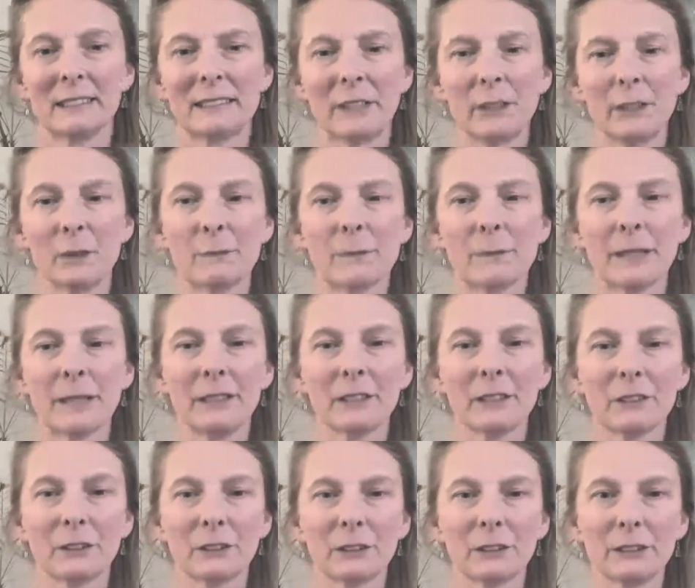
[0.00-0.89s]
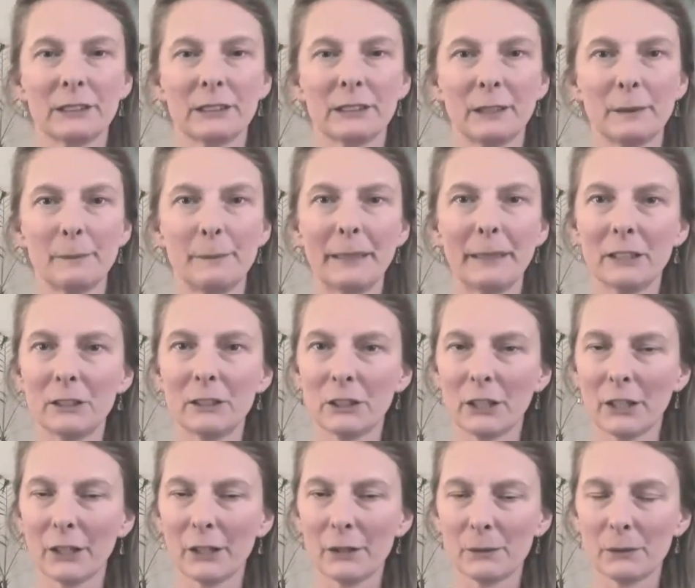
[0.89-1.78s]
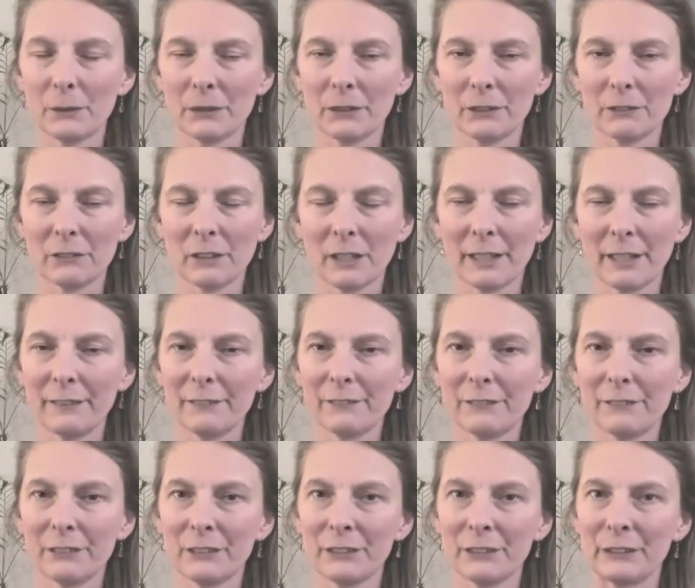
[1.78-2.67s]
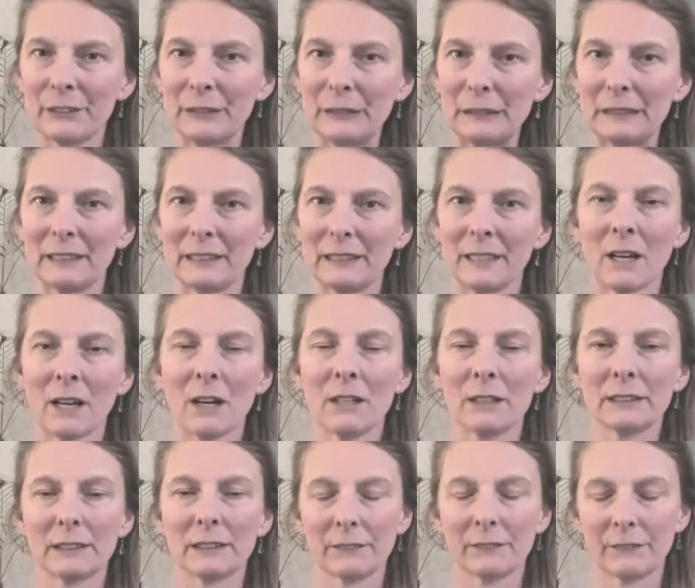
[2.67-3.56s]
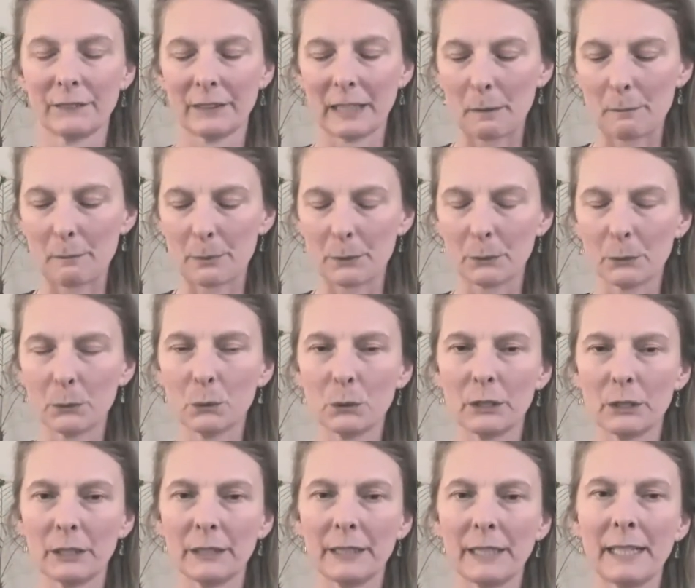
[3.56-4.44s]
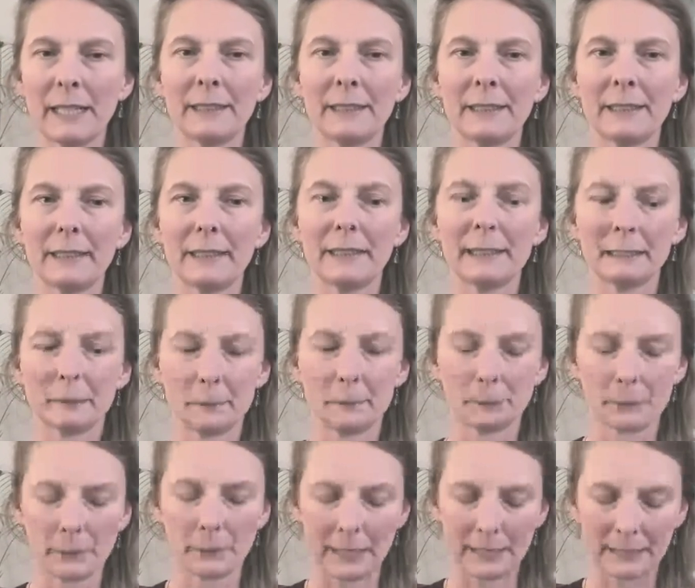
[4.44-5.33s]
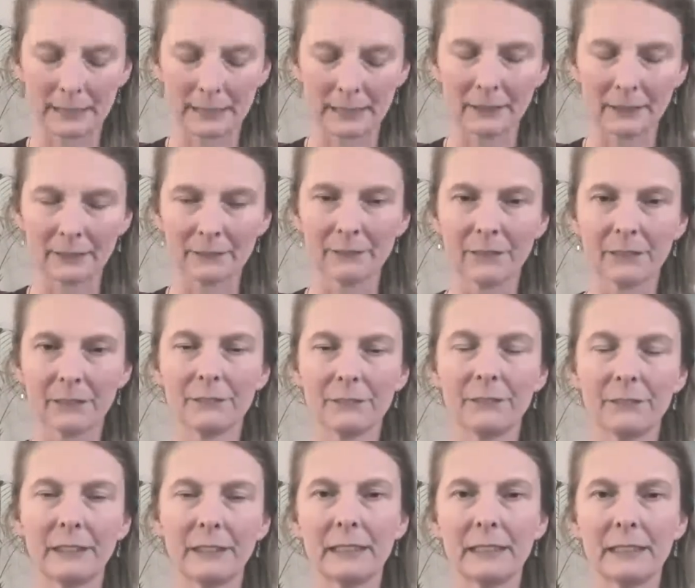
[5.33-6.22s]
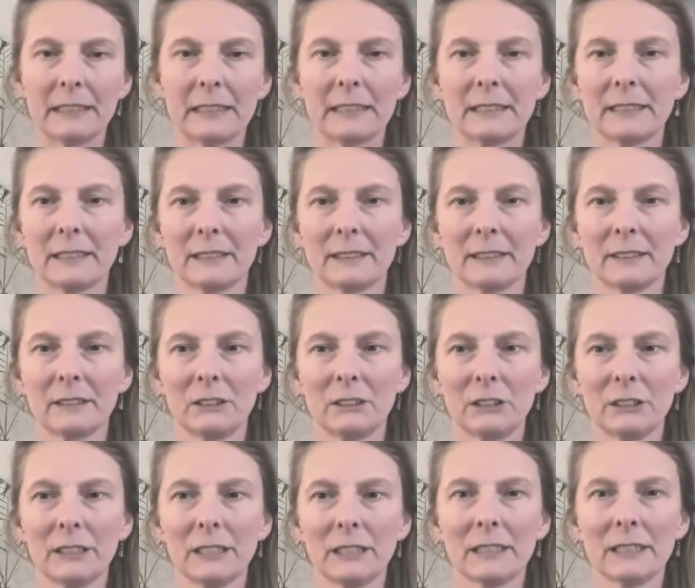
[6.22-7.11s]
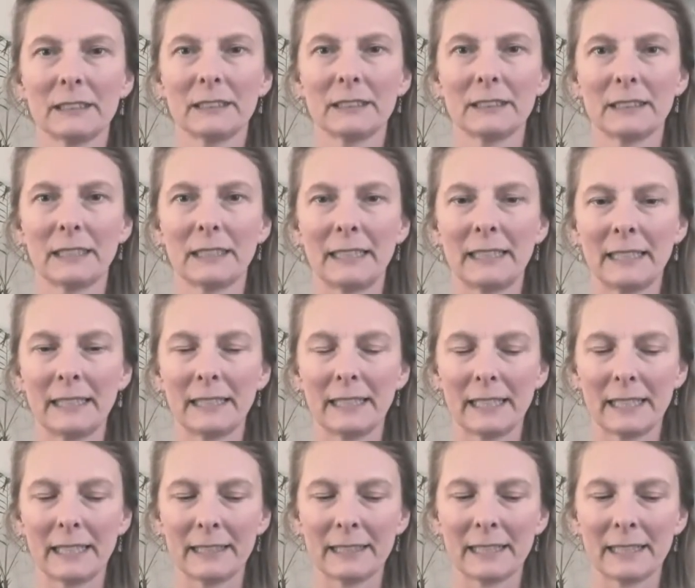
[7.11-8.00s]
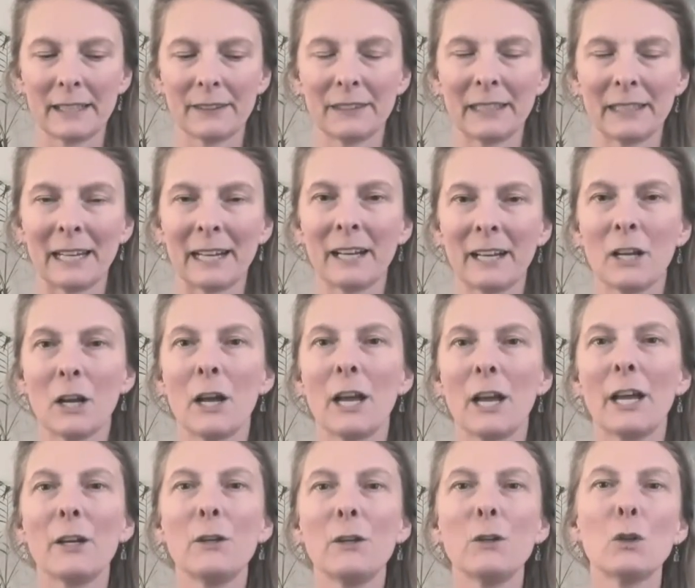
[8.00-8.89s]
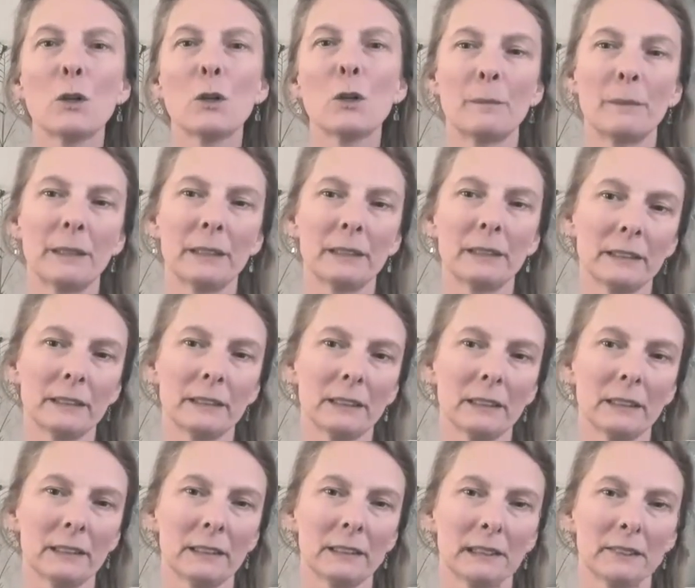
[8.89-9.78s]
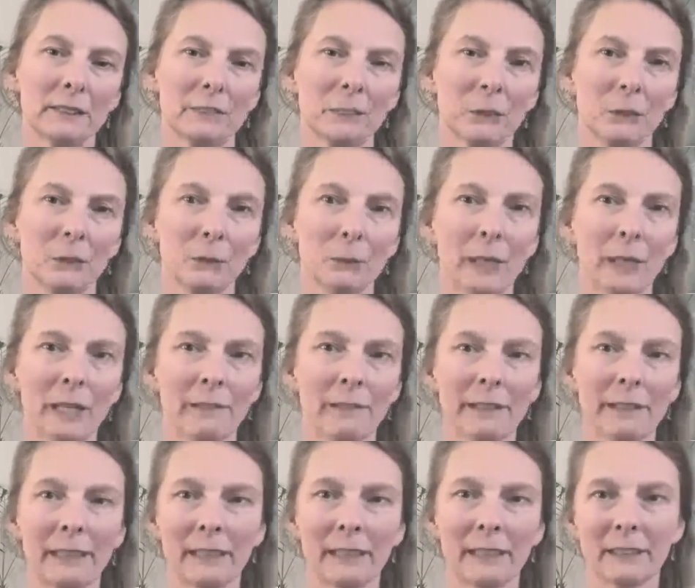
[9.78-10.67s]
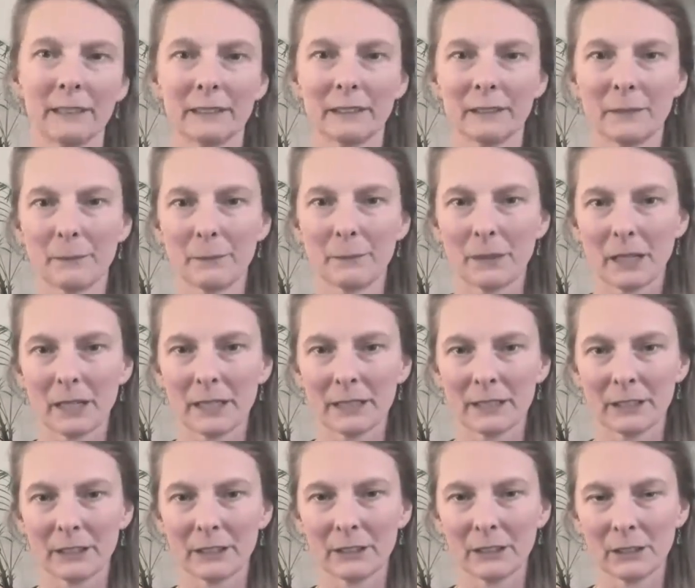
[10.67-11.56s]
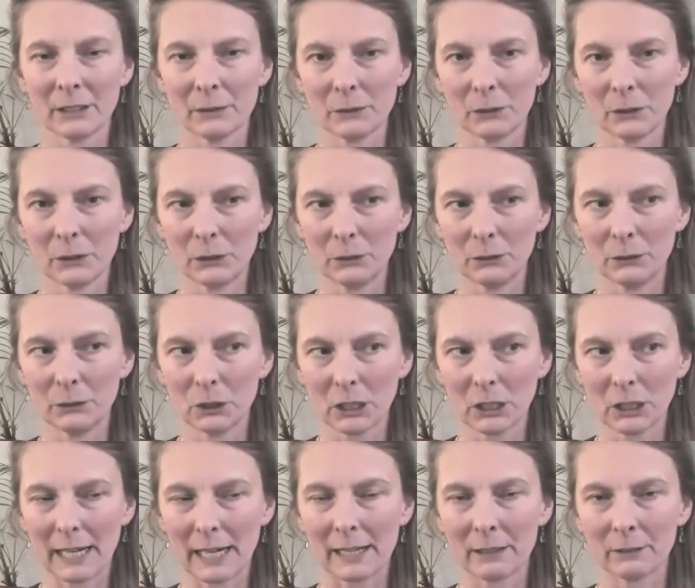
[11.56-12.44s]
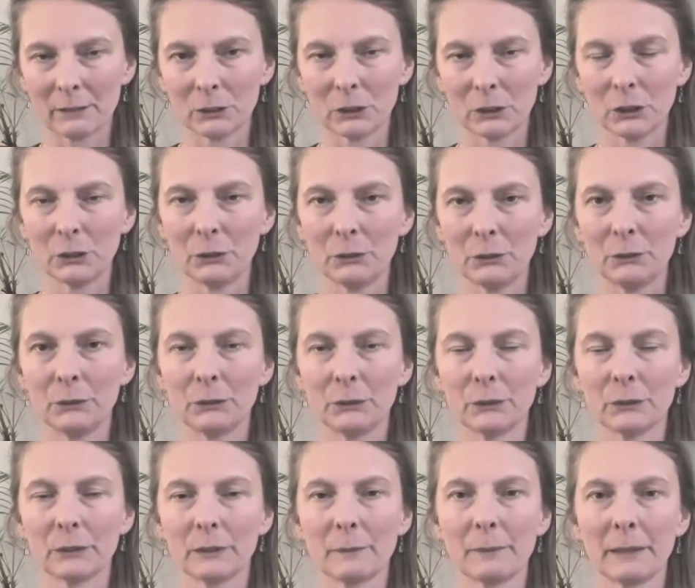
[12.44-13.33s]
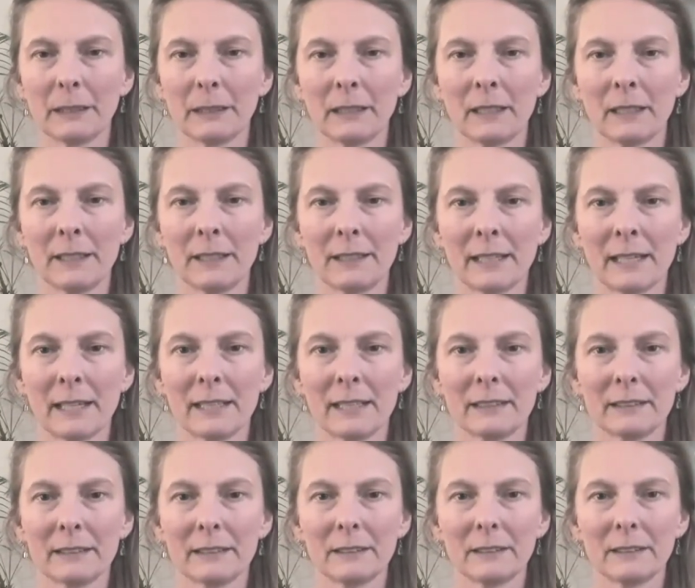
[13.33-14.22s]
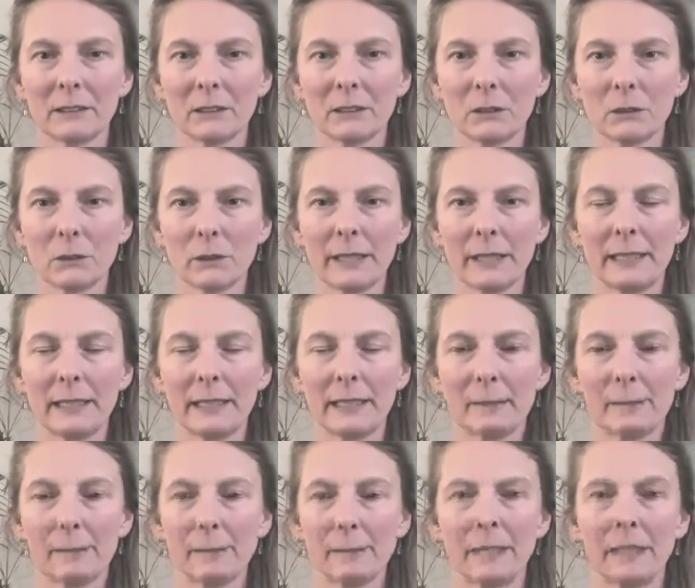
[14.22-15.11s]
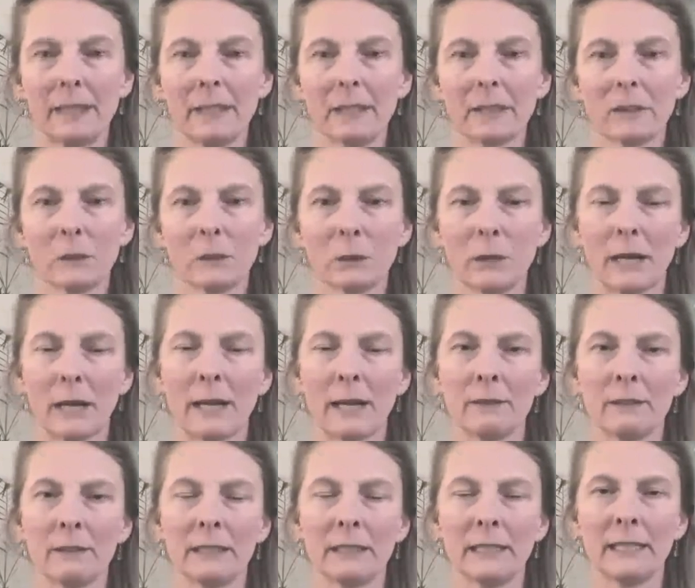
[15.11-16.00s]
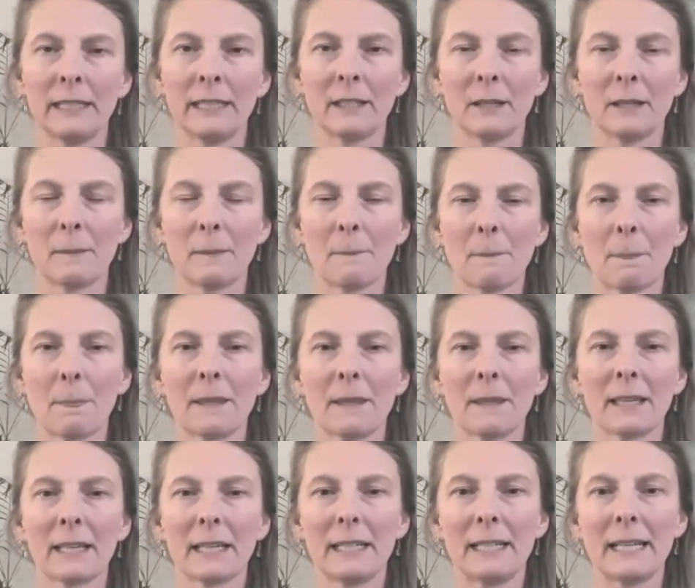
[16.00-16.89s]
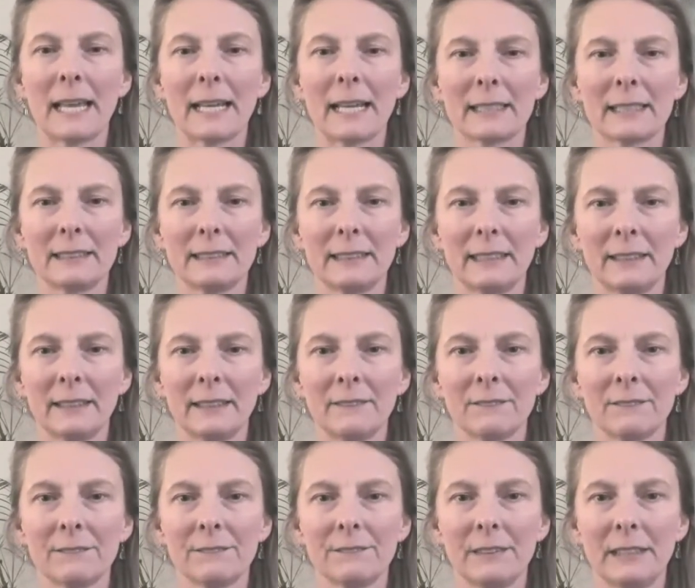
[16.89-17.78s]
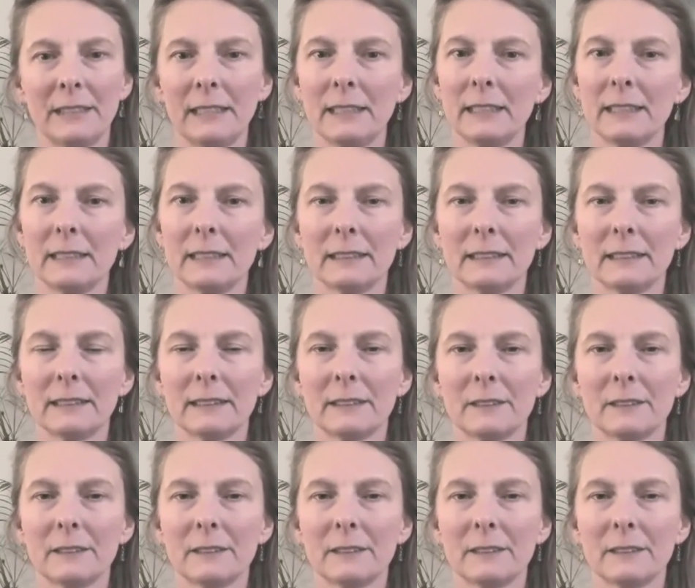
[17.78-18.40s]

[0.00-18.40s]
take your mind across to the big toe on the right foot and ask for that broadening, that spreading of the feet. Just thinking that they're enormous, as if you're wearing, I don't know, huge clown shoes or something like that. Great big grounding, connecting feet.